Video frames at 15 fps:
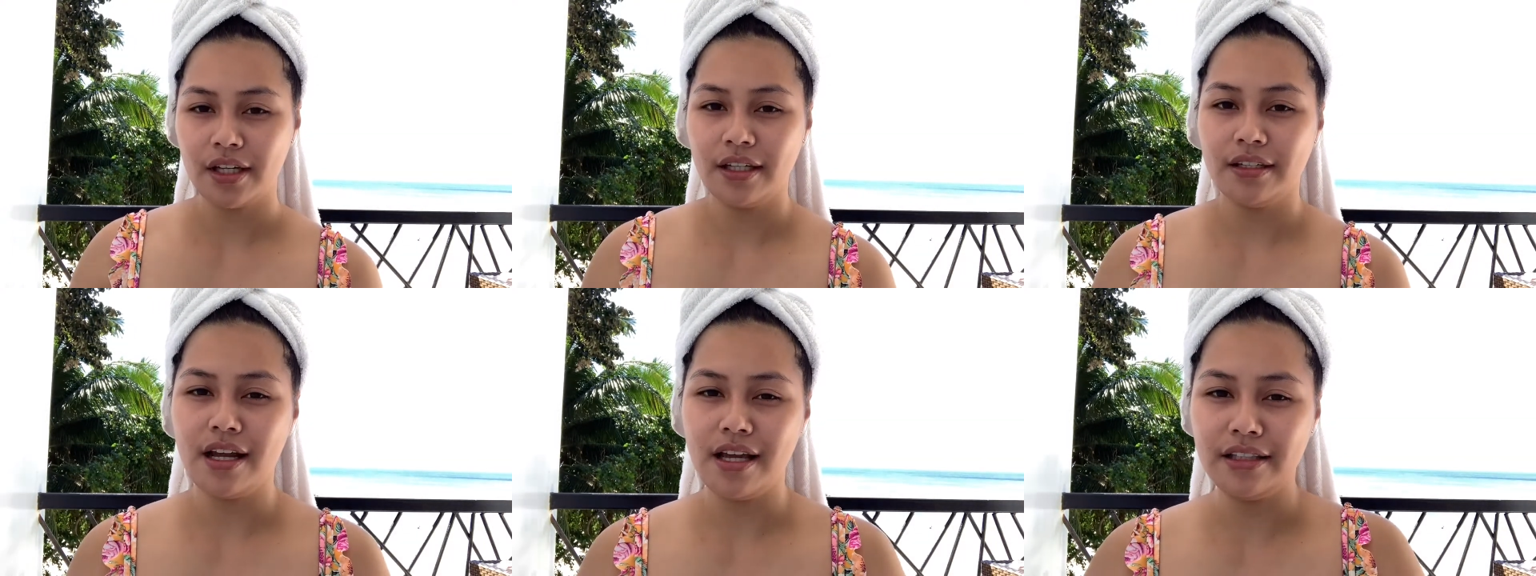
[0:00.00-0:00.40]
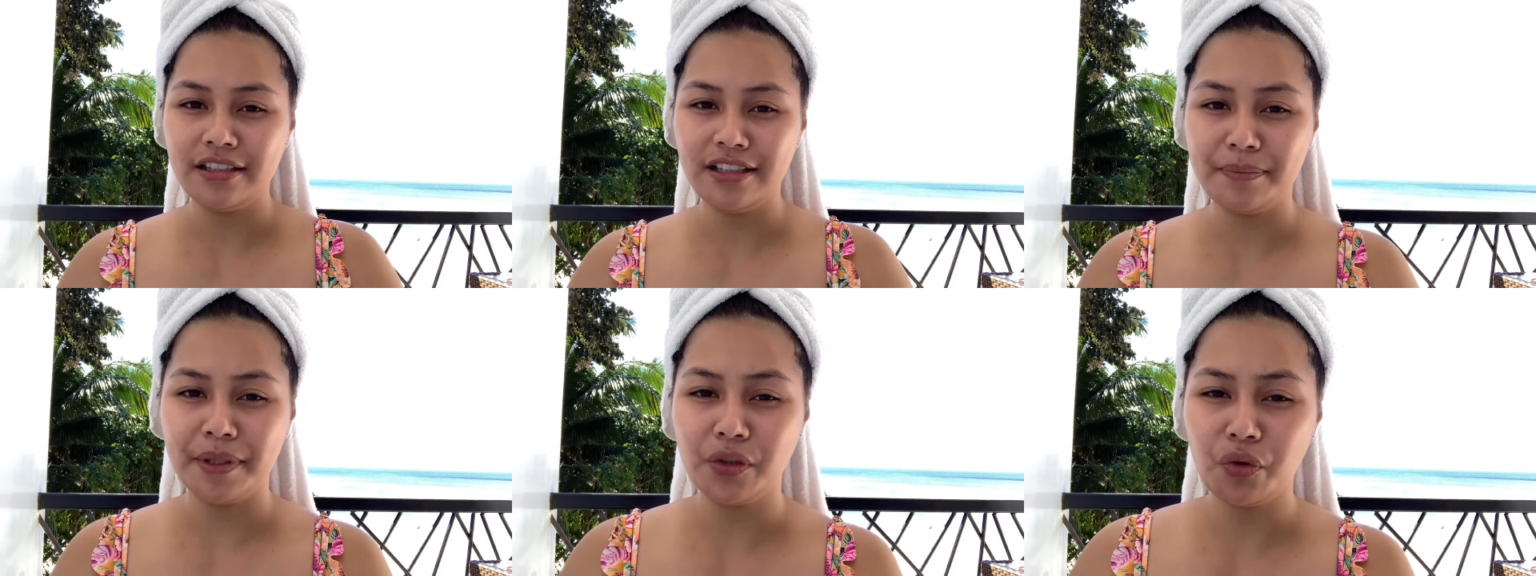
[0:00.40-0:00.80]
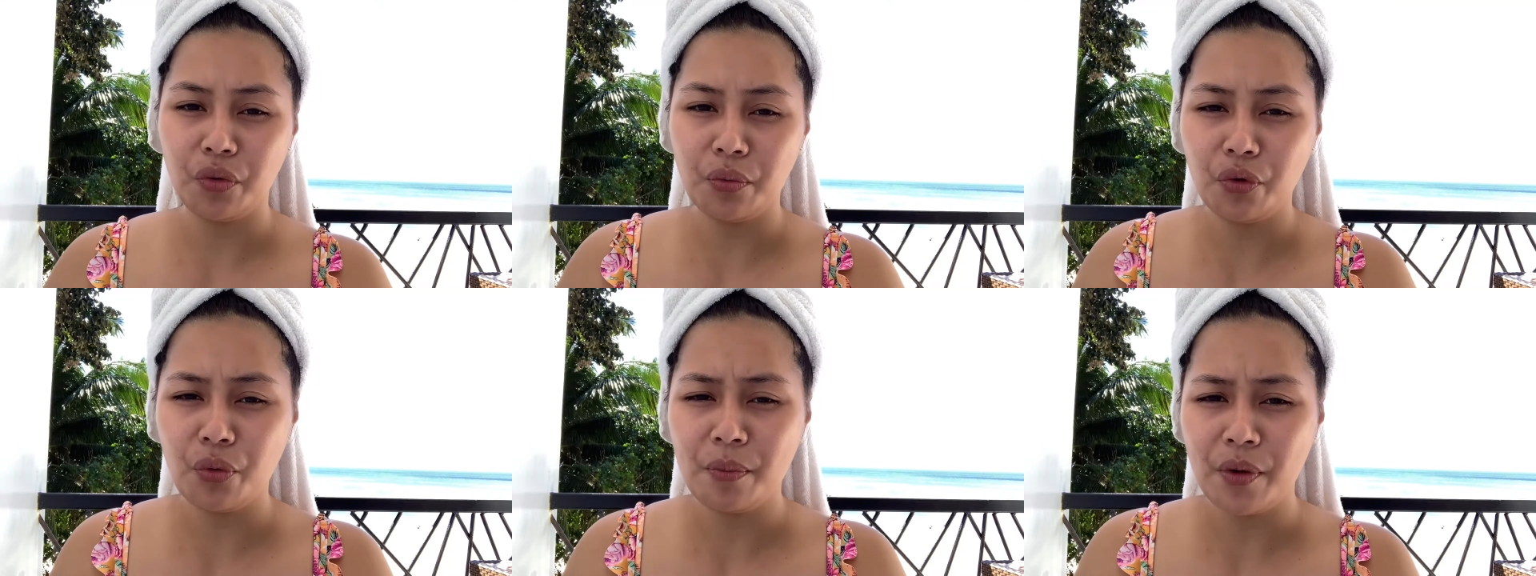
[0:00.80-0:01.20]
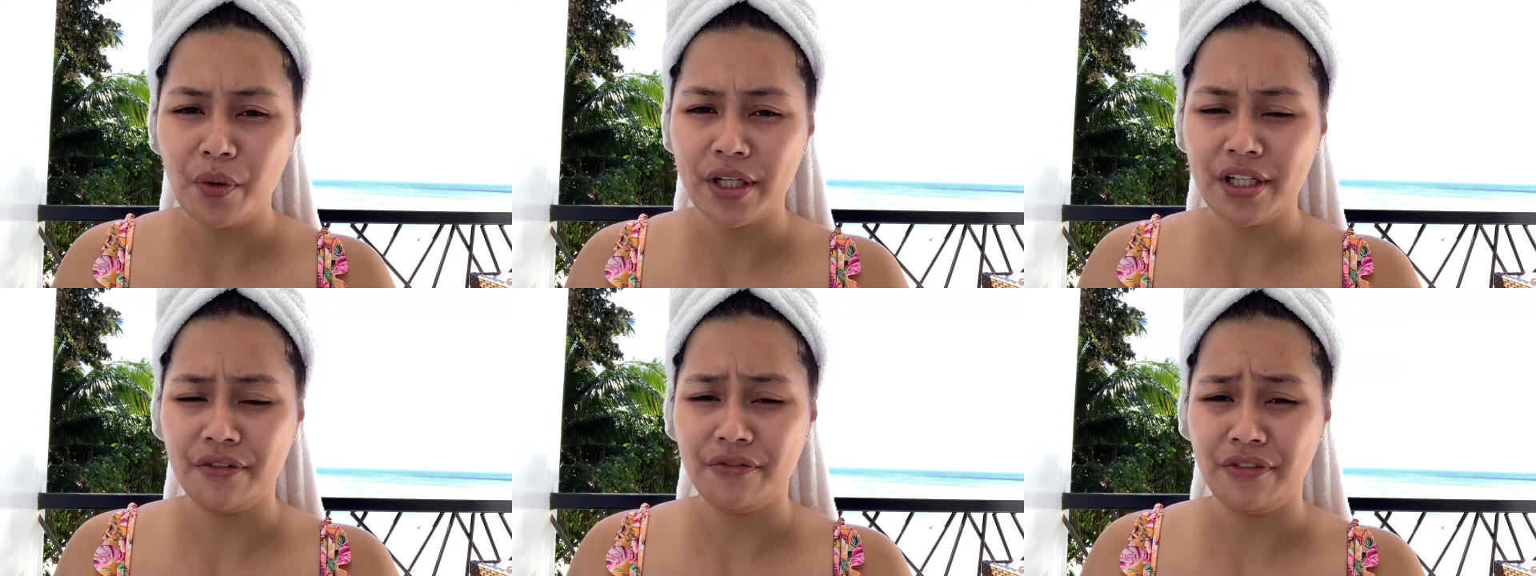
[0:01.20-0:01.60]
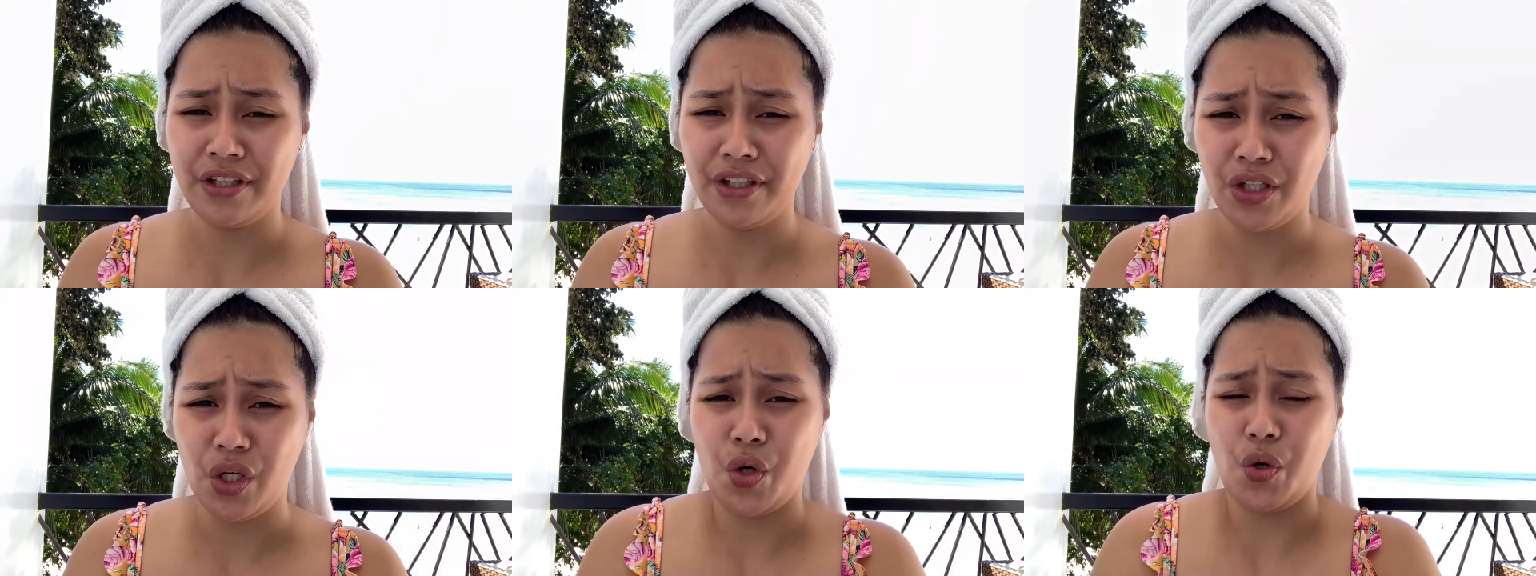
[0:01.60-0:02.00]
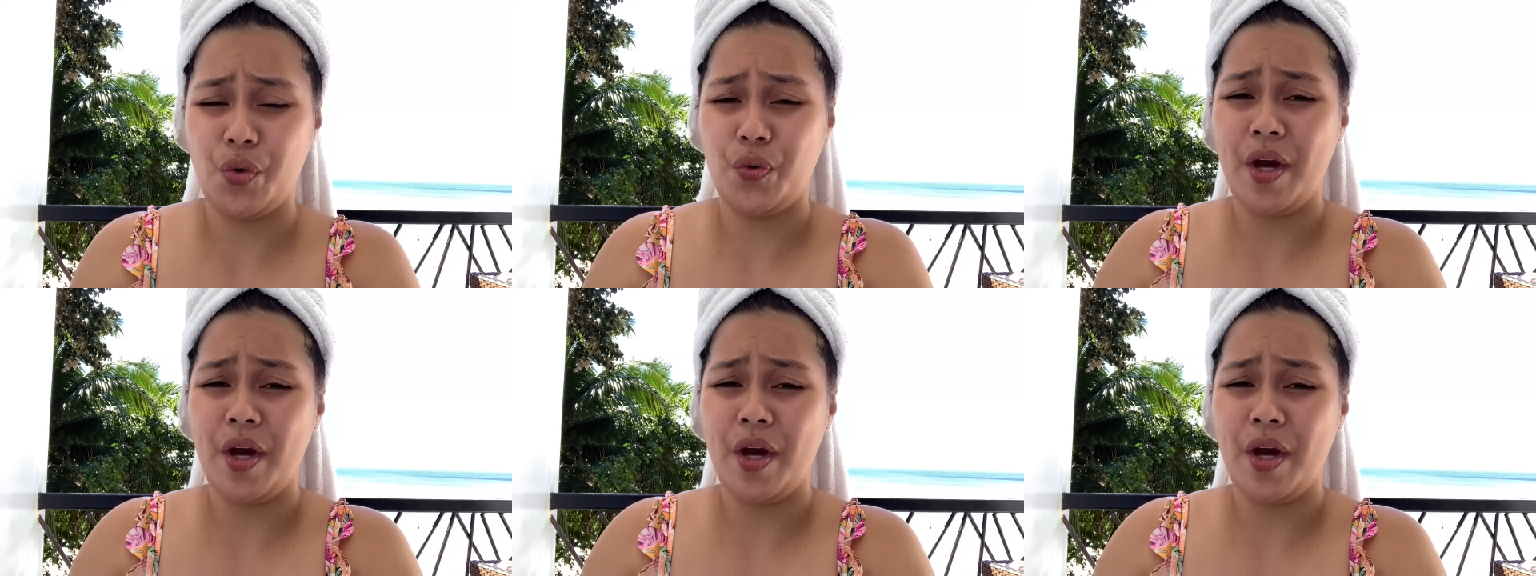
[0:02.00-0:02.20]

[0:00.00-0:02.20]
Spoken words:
naisipan kong gumawa ng video.